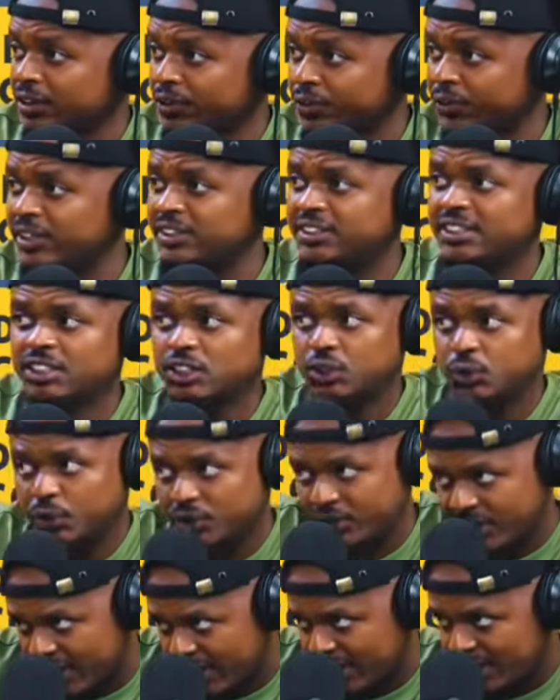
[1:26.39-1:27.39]
Reason
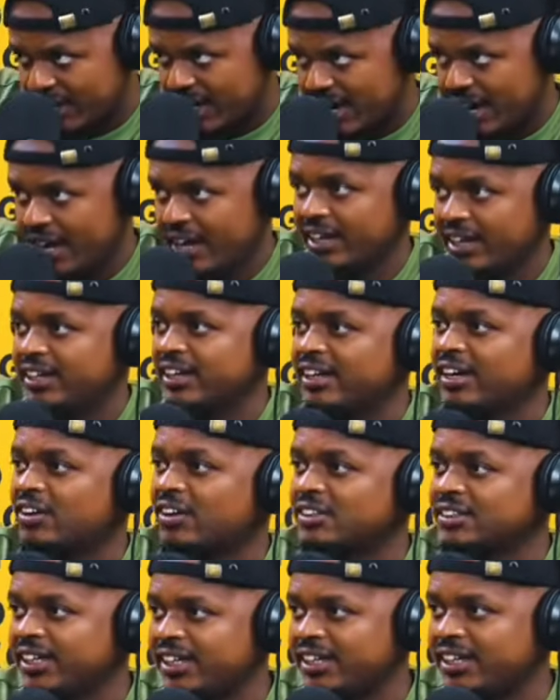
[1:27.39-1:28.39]
Caesar Alakine are
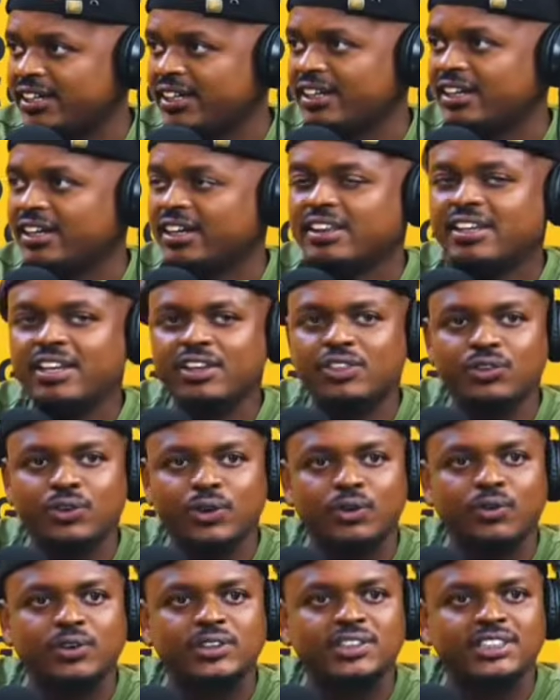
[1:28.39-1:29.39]
now dating, and they
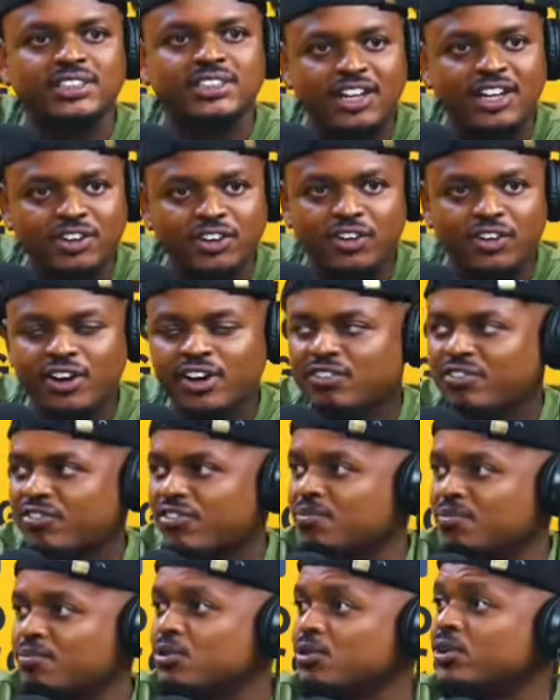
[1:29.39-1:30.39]
thought it was a downgrade
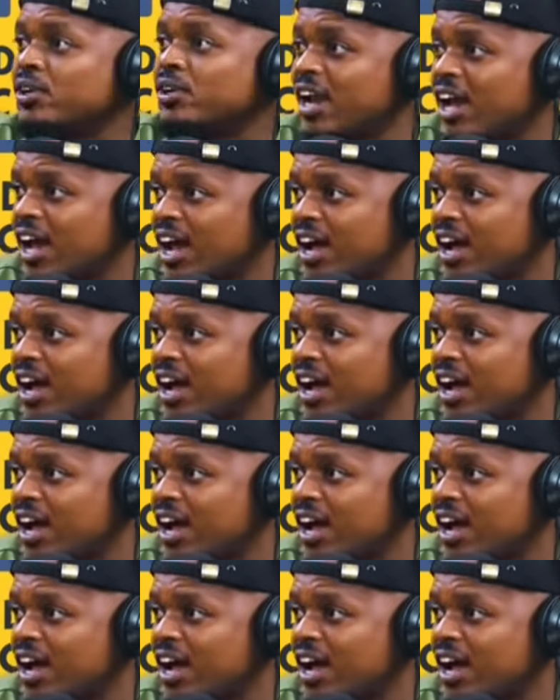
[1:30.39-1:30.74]
from Loot